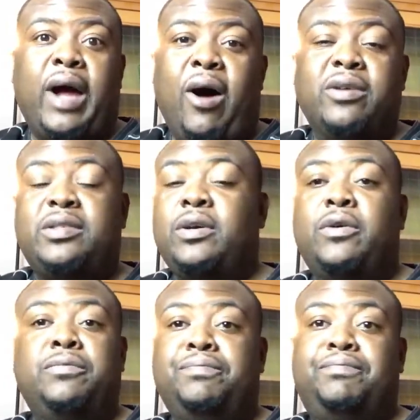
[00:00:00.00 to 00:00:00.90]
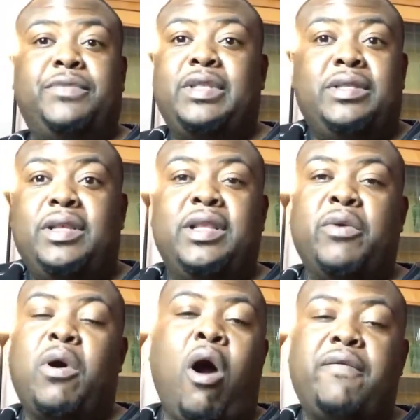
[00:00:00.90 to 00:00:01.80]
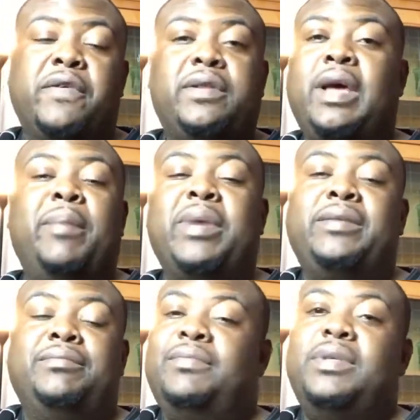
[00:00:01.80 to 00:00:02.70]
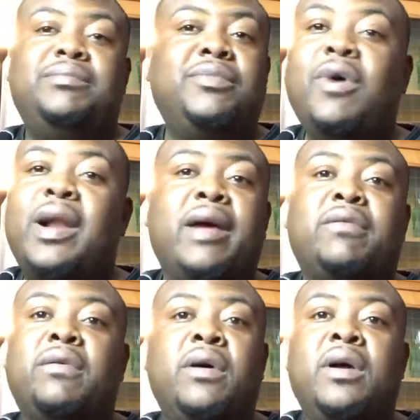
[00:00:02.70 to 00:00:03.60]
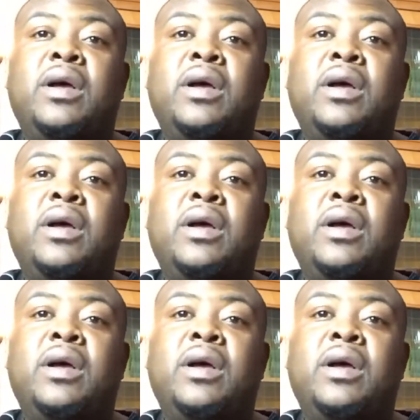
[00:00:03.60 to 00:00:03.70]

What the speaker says: Also they were offered, but whatever.